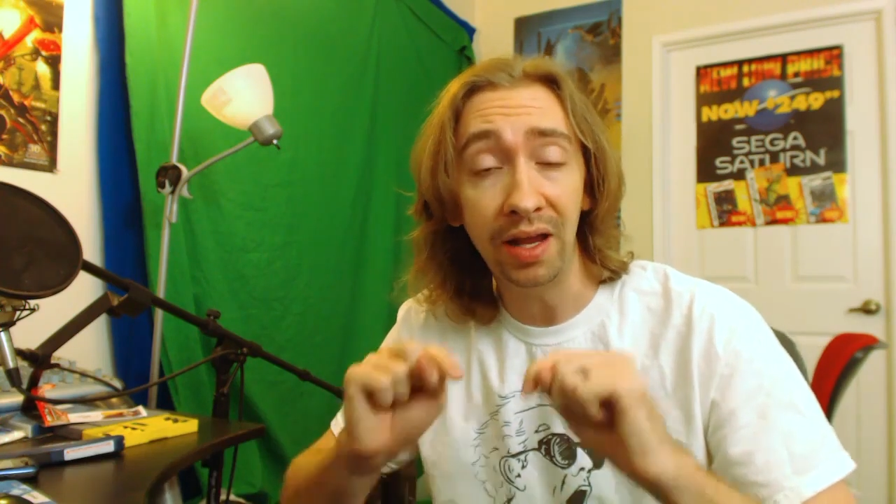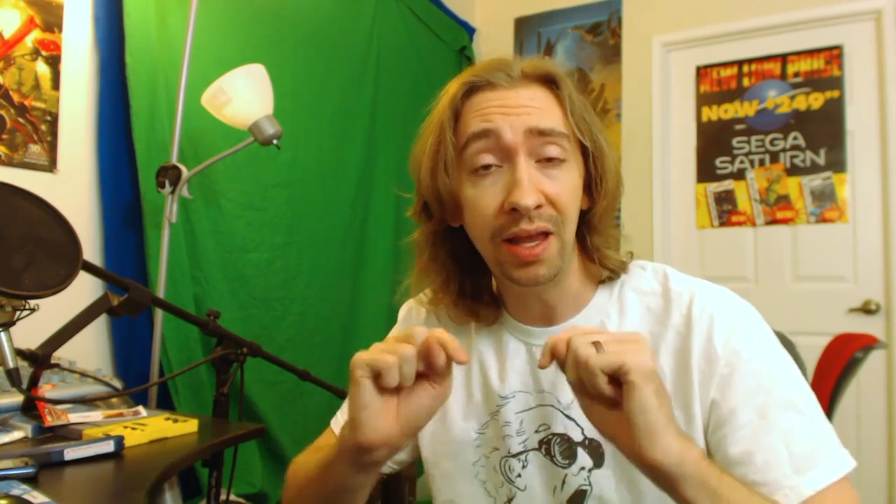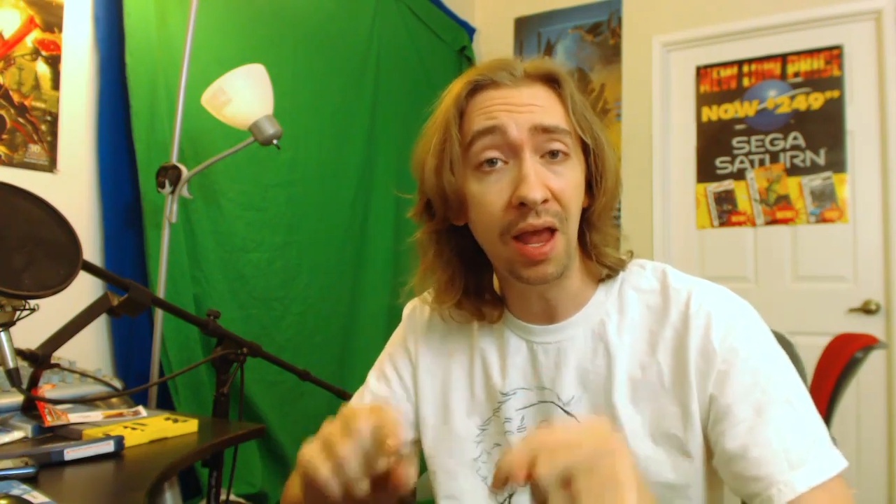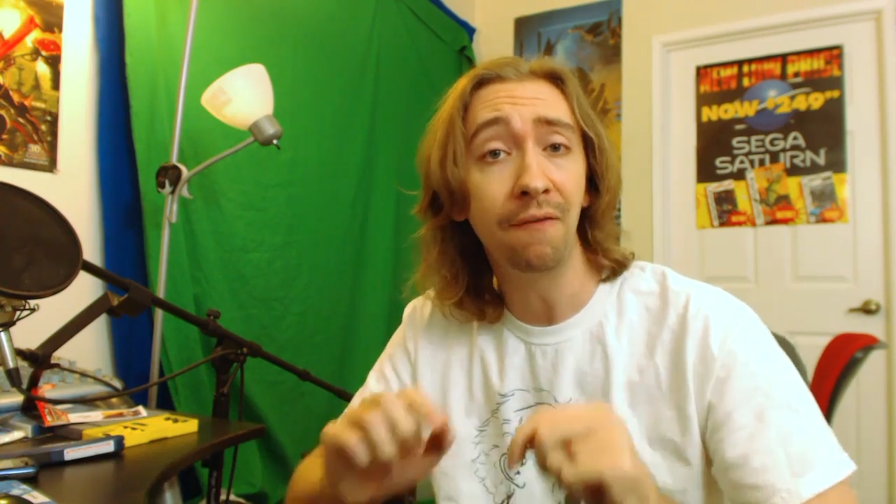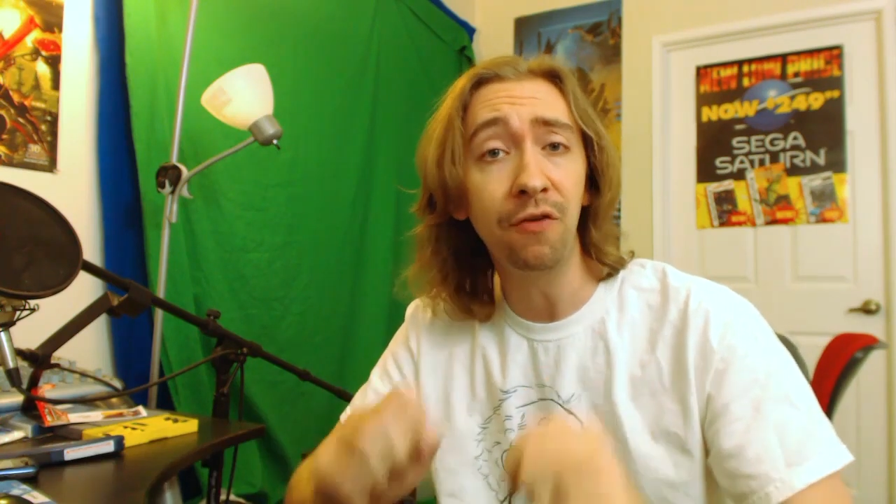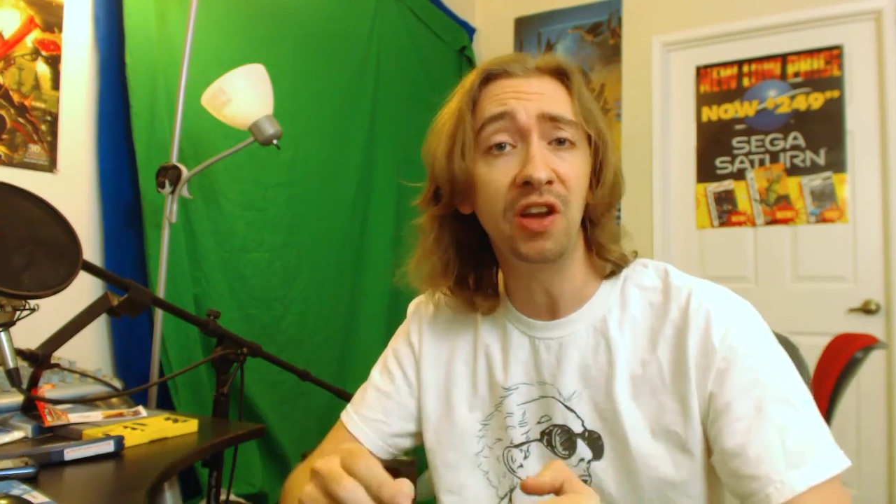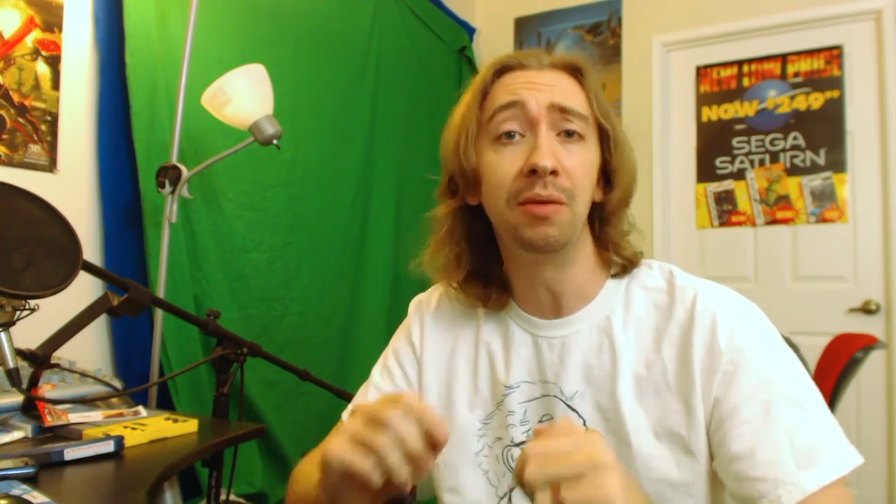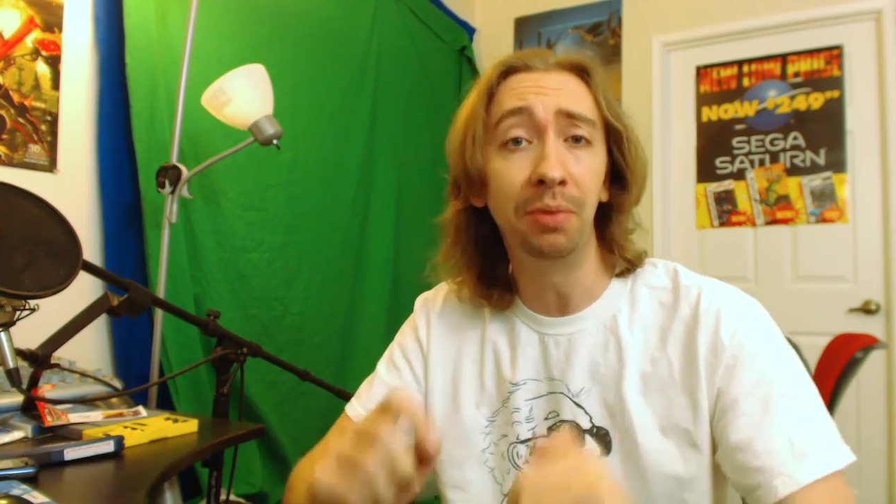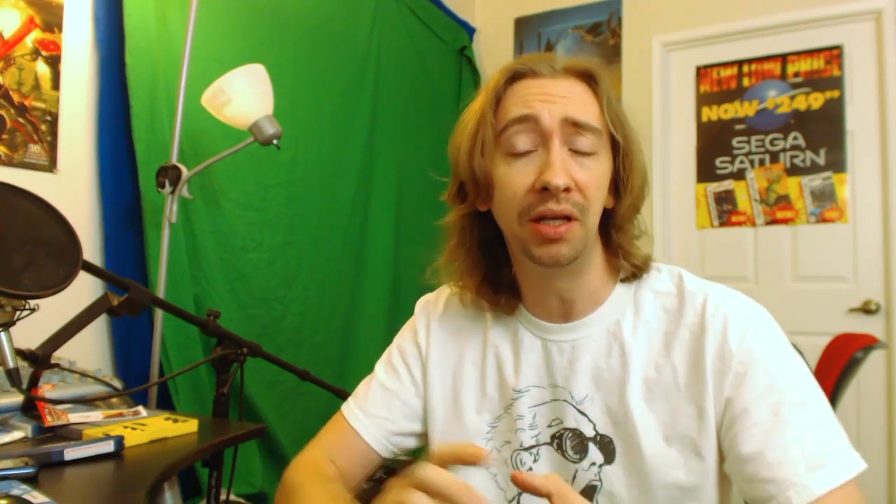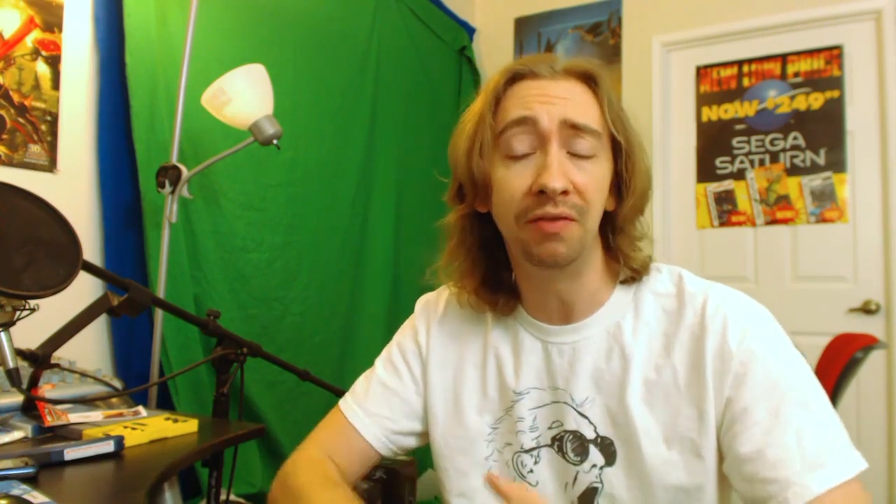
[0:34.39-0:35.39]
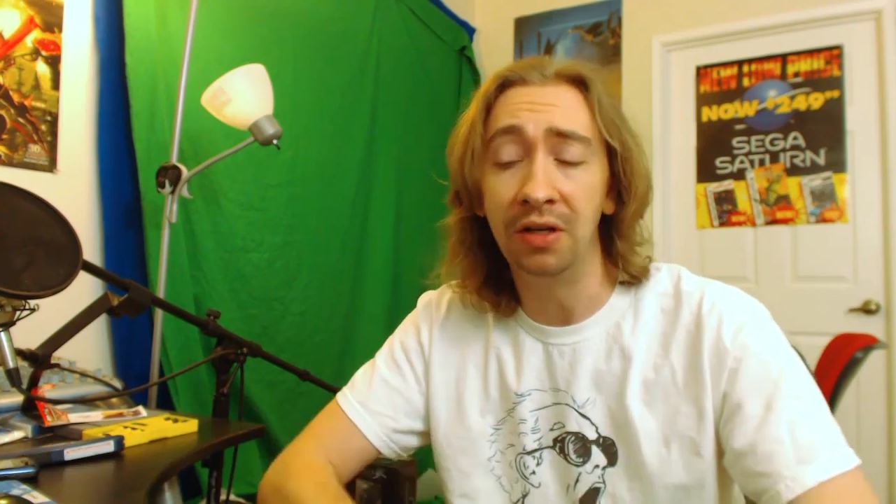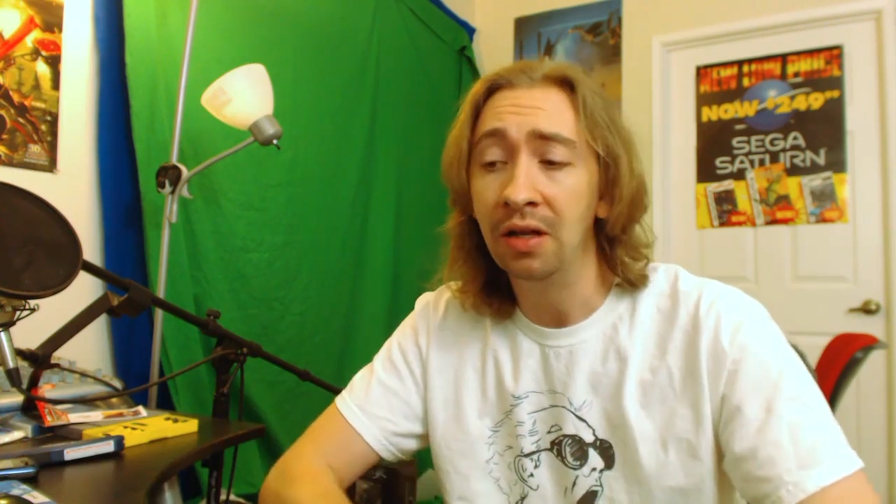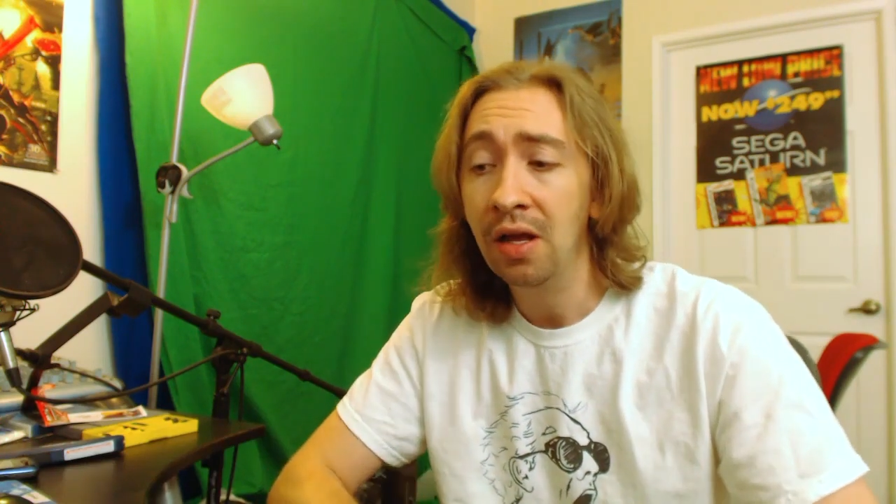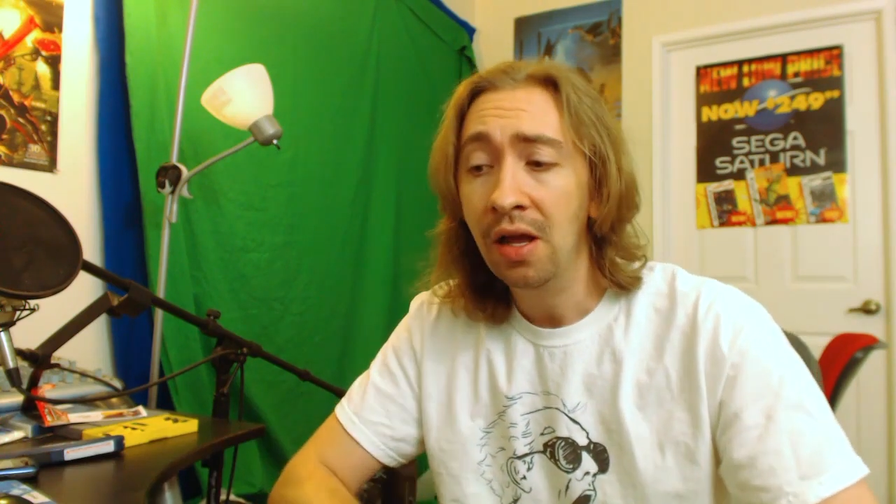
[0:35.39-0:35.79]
I can't freaking believe it.